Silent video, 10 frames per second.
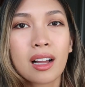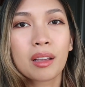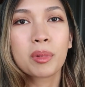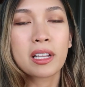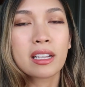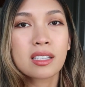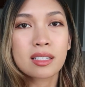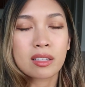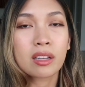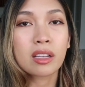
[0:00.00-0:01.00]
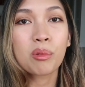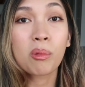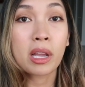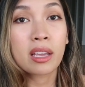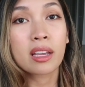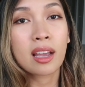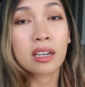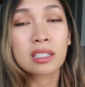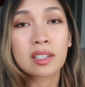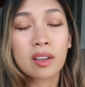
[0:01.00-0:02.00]
I plan to study way
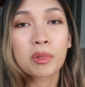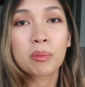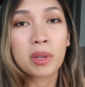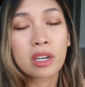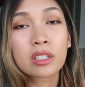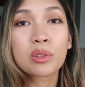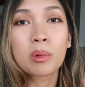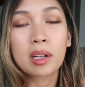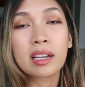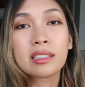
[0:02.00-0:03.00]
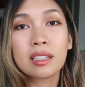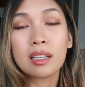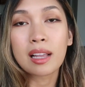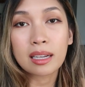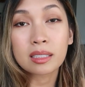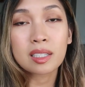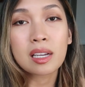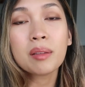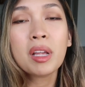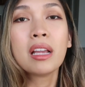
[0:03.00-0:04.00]
ahead of time compared to what I did last
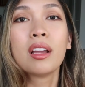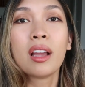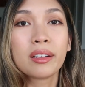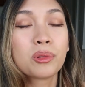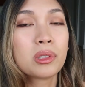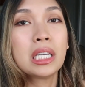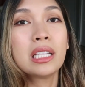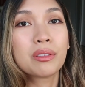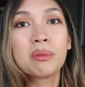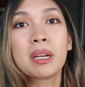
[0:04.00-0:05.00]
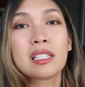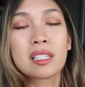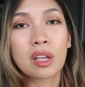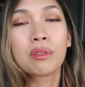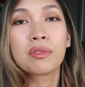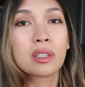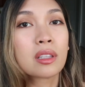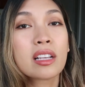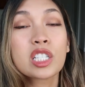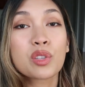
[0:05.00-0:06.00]
time and really give myself at
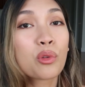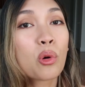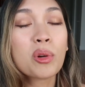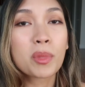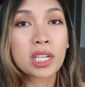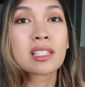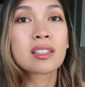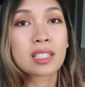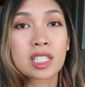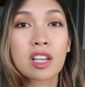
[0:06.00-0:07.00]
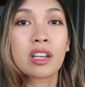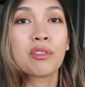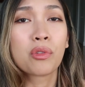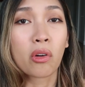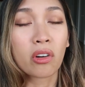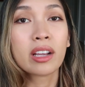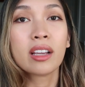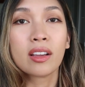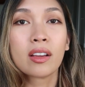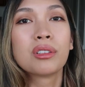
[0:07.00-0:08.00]
least 4 months to study for
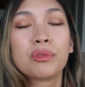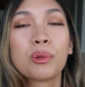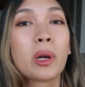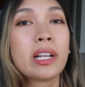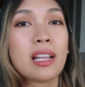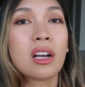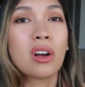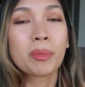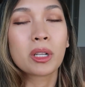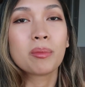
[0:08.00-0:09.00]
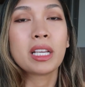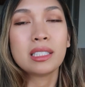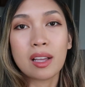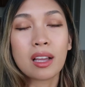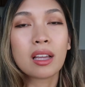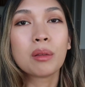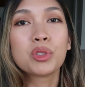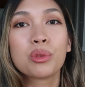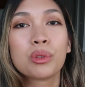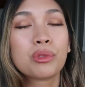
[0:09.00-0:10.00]
it. And for right now, I'm gonna make time
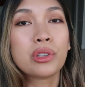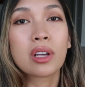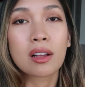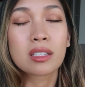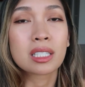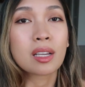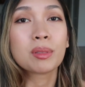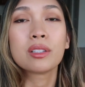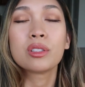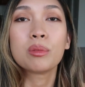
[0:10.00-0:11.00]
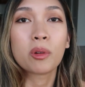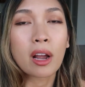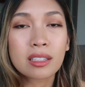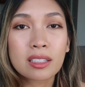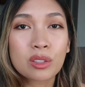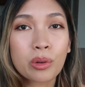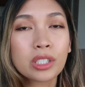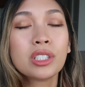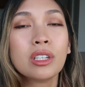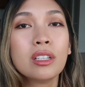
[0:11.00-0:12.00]
to review concepts and do practice
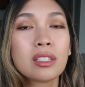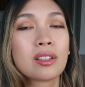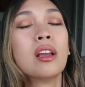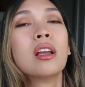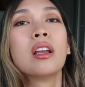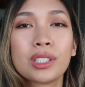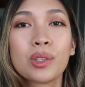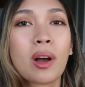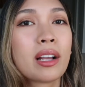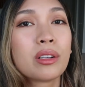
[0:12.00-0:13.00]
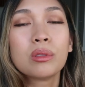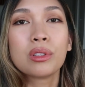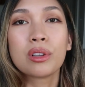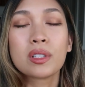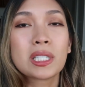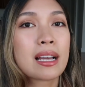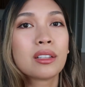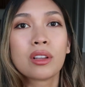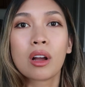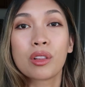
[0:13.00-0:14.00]
questions so I don't lose
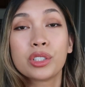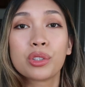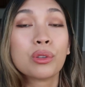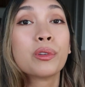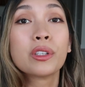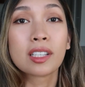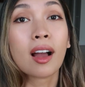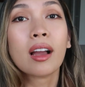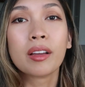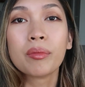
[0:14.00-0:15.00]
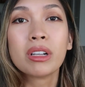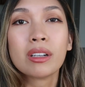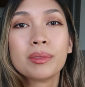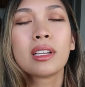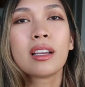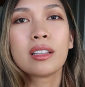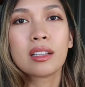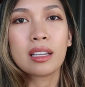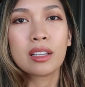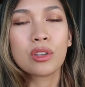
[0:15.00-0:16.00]
that knowledge over time. And
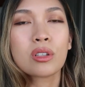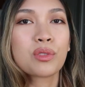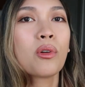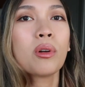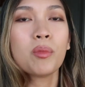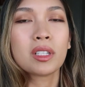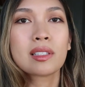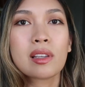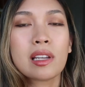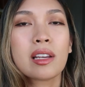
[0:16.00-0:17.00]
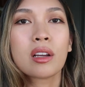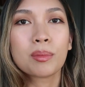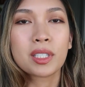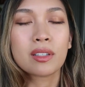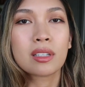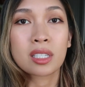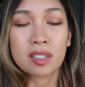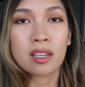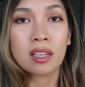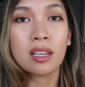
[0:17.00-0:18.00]
in those 4 months leading up to the
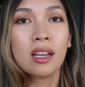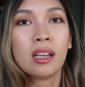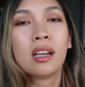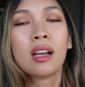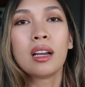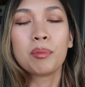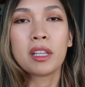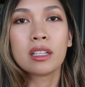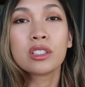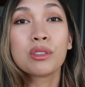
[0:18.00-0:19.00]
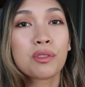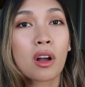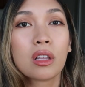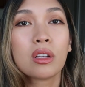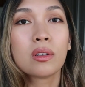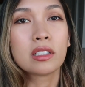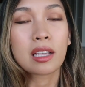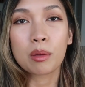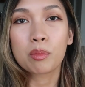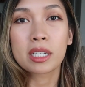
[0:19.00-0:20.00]
C, I plan to follow
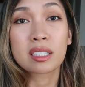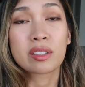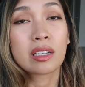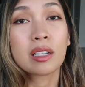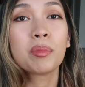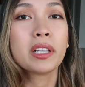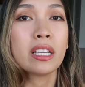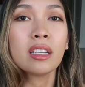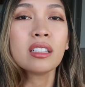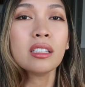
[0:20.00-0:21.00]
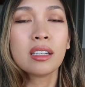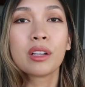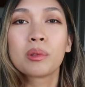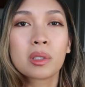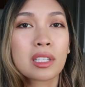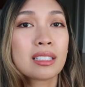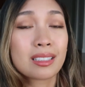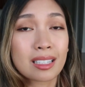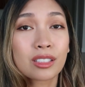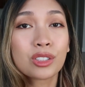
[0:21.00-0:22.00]
an APEX study plan and really
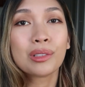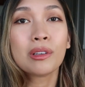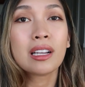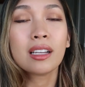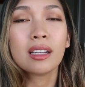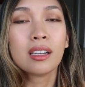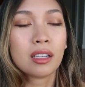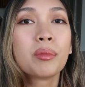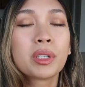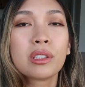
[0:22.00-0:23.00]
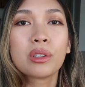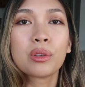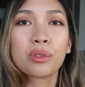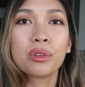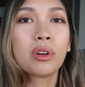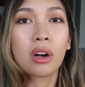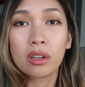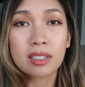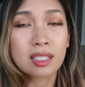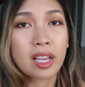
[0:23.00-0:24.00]
stick to it. I'm gonna go through
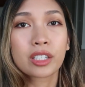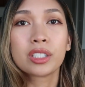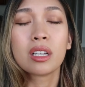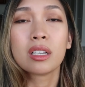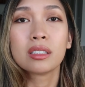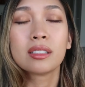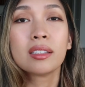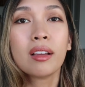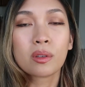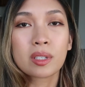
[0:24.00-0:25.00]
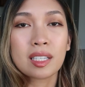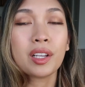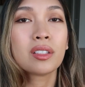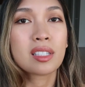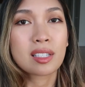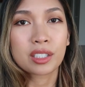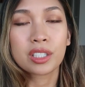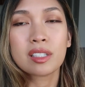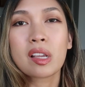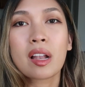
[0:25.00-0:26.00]
all the sections, focusing on
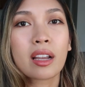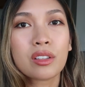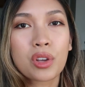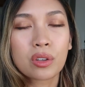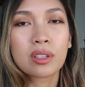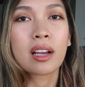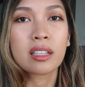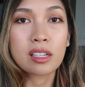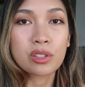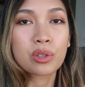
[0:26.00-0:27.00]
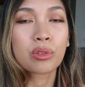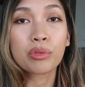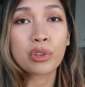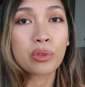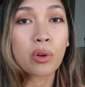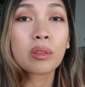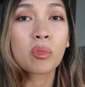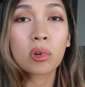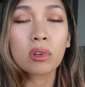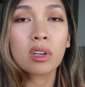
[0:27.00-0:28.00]
sections that I know that I need to review
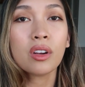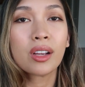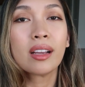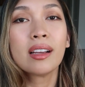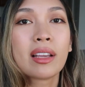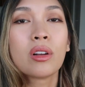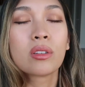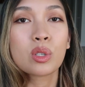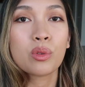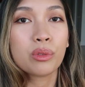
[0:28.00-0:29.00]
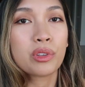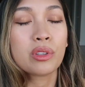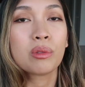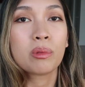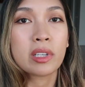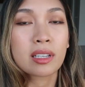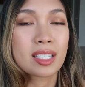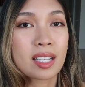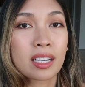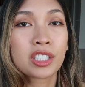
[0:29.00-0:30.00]
on more, and also review the
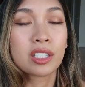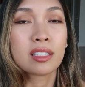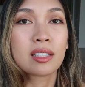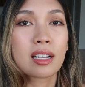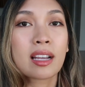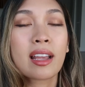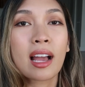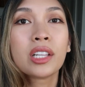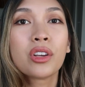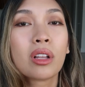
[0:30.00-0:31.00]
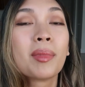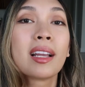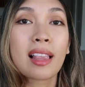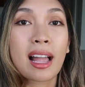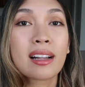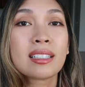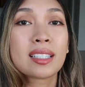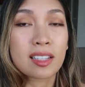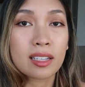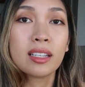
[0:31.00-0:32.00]
weakest sections that I had on my
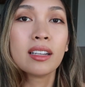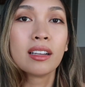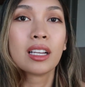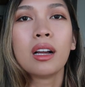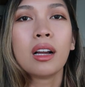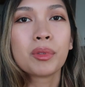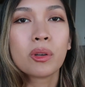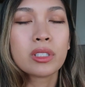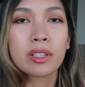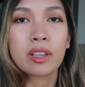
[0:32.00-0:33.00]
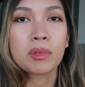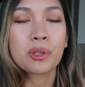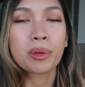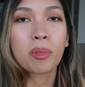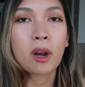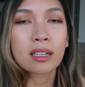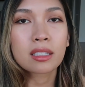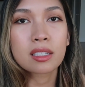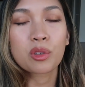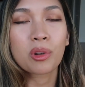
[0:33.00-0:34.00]
last C. I'm going to keep doing
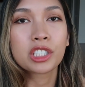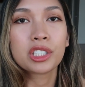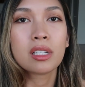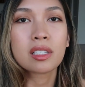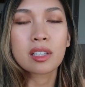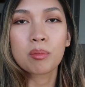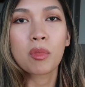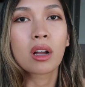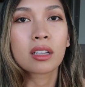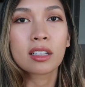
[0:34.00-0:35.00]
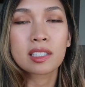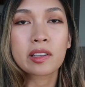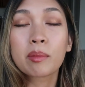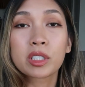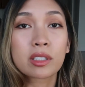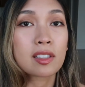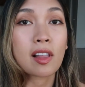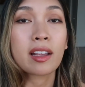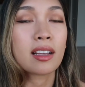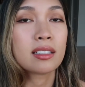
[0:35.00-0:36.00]
practice questions and mock exams just
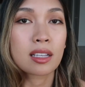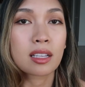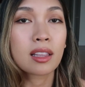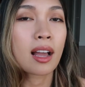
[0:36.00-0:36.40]
like I did